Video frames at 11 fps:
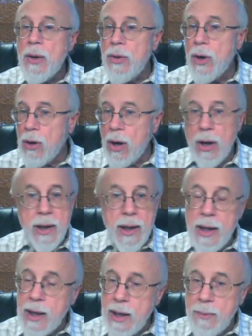there aren't
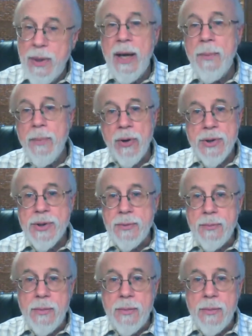any papers